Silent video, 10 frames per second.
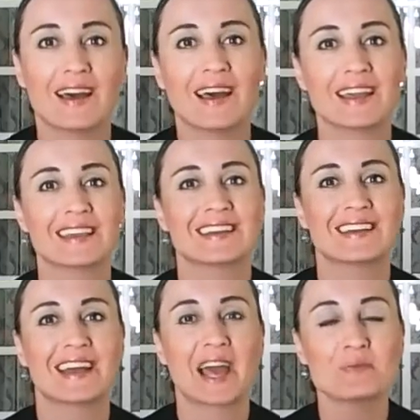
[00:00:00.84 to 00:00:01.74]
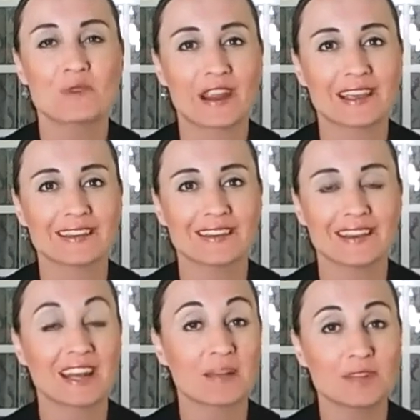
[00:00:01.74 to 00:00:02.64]
Hi, I'm Ray,
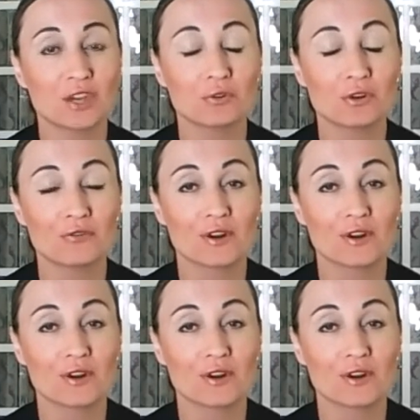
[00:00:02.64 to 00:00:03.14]
and I'm the owner of